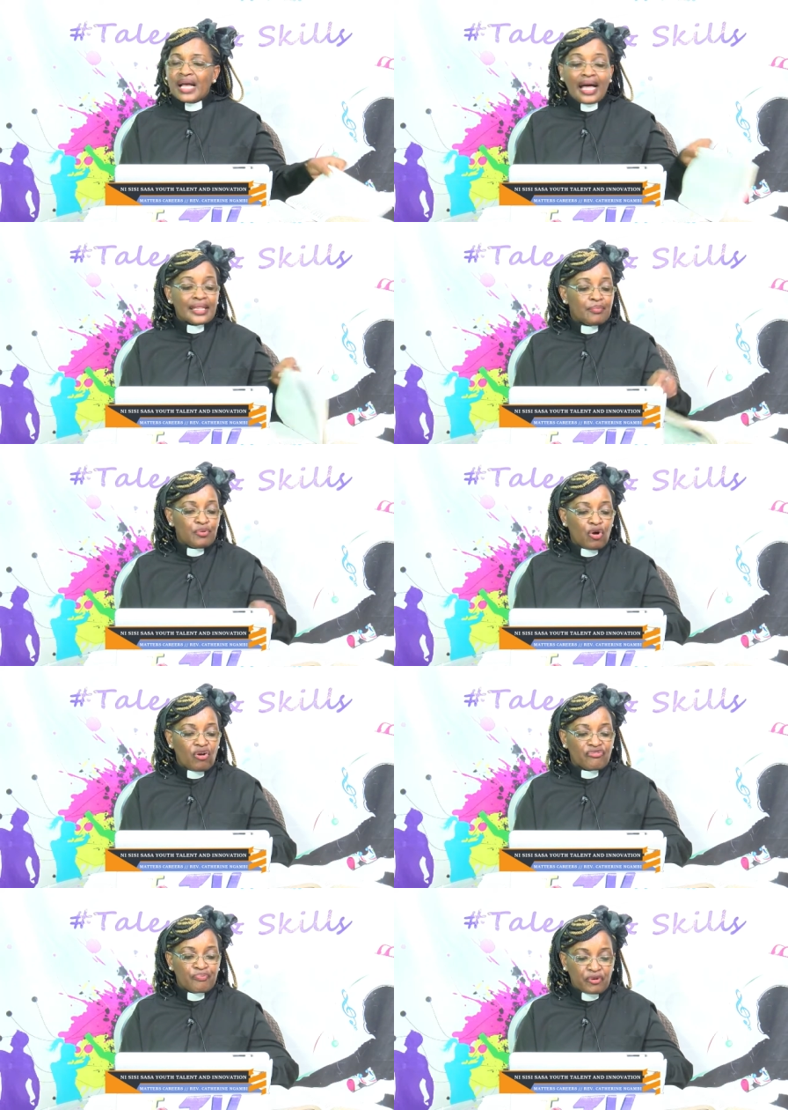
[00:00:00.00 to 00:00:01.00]
And the book
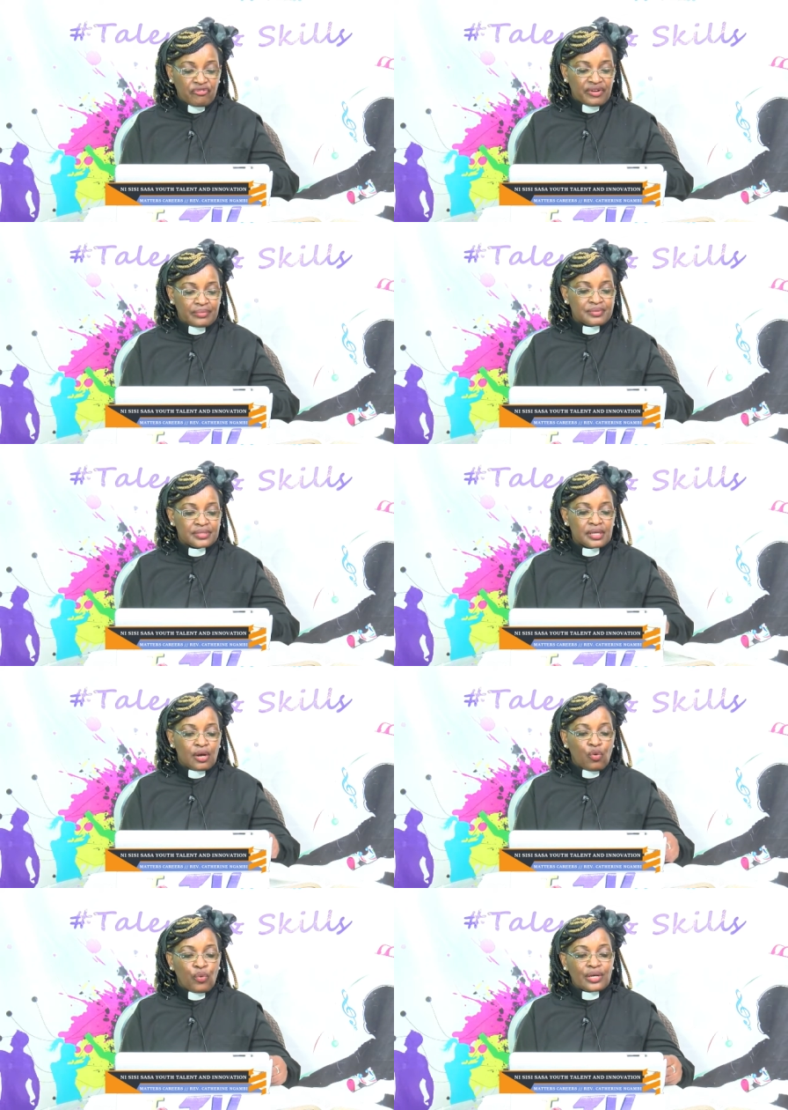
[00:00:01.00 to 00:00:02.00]
of Proverbs,
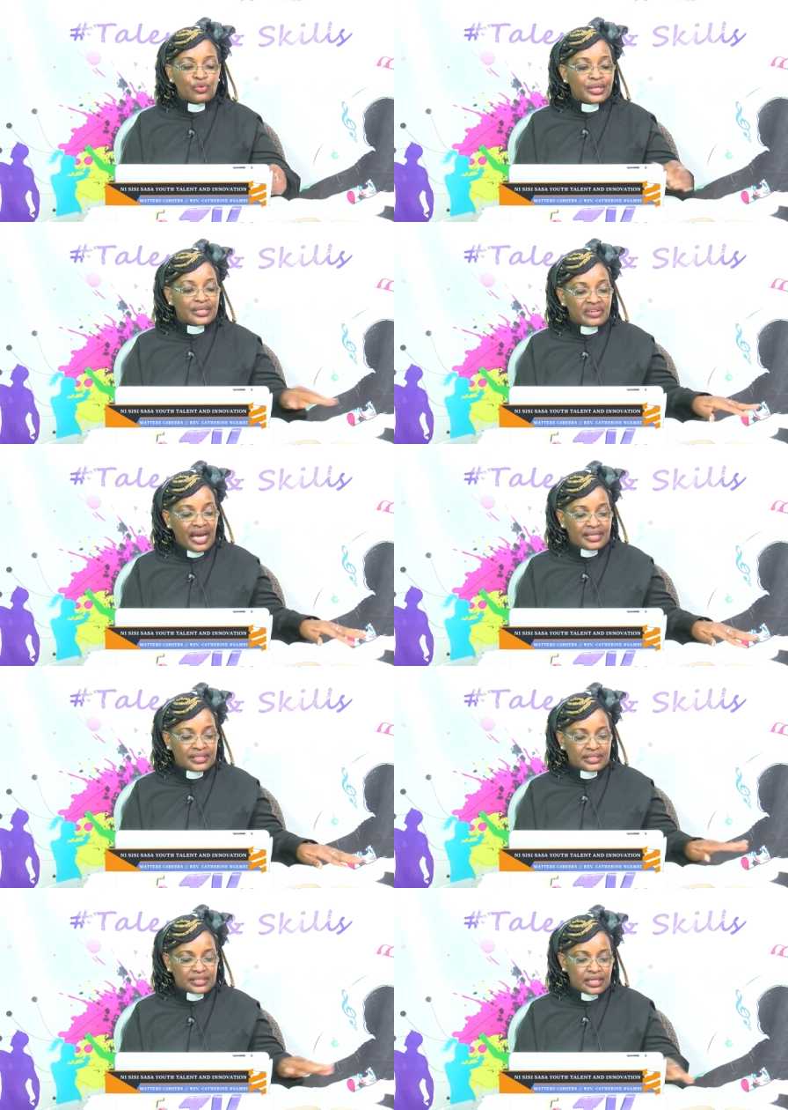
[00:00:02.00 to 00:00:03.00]
when we read
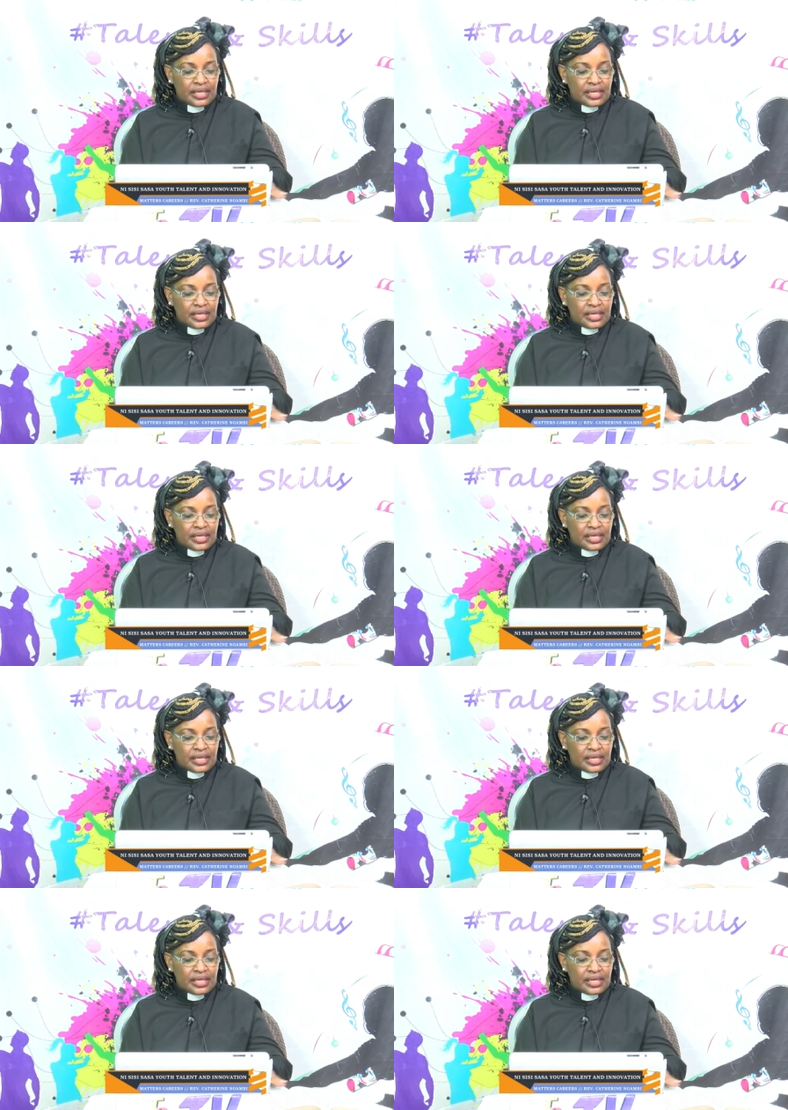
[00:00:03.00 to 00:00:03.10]
it,